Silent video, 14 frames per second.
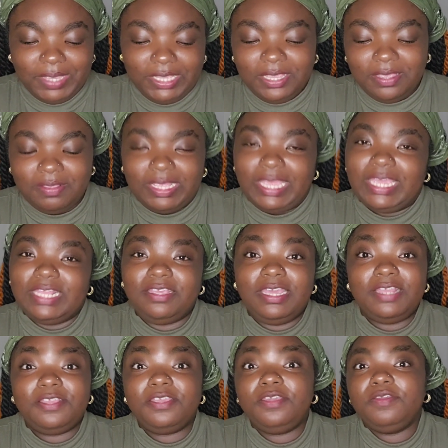I know, like in,
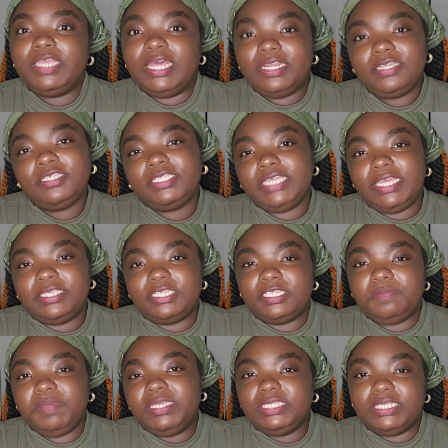in the United States,
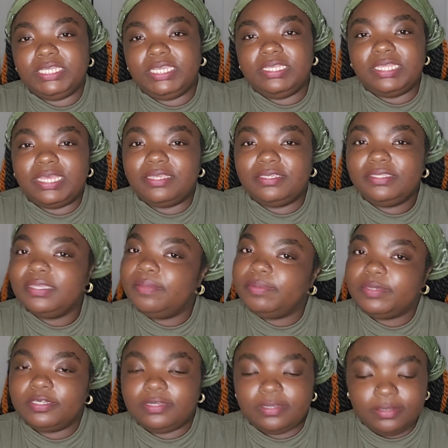it's basically like
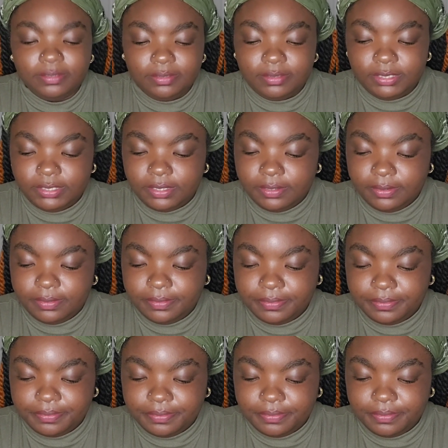summer. So,
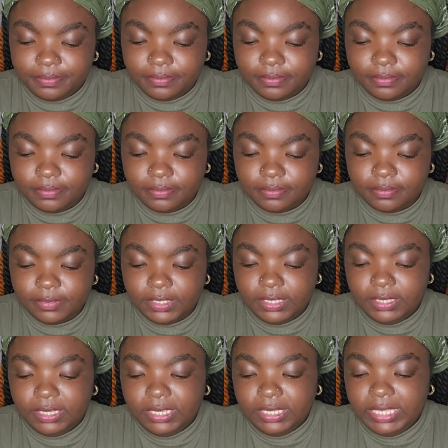
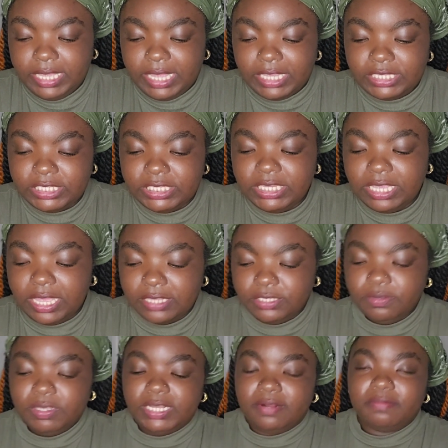yeah, I see y'all
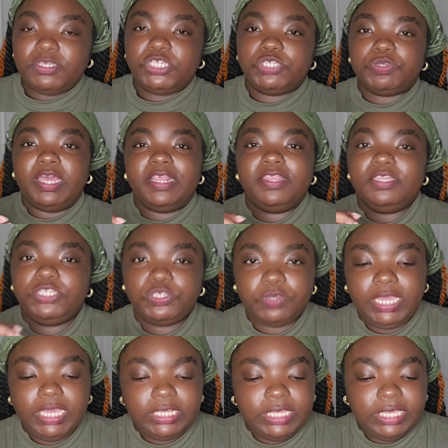do a lot of strength
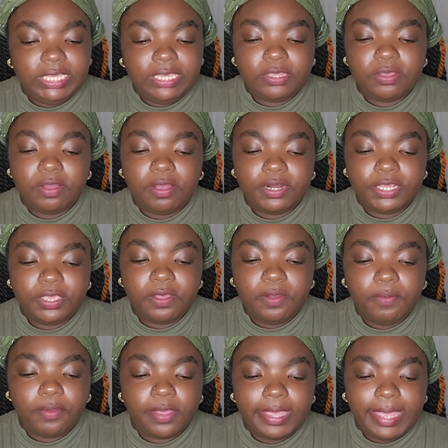training,
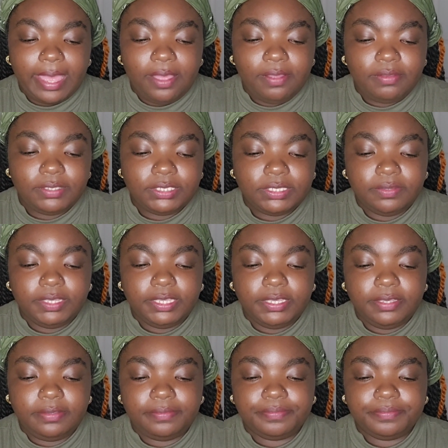cardio workouts.
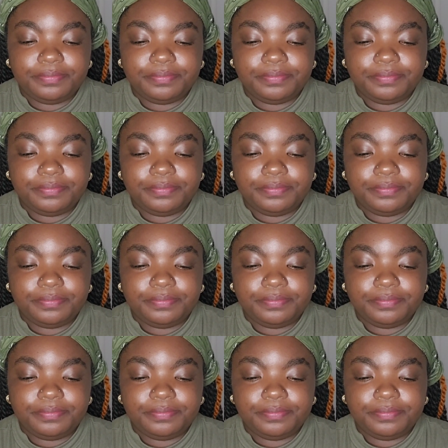Okay.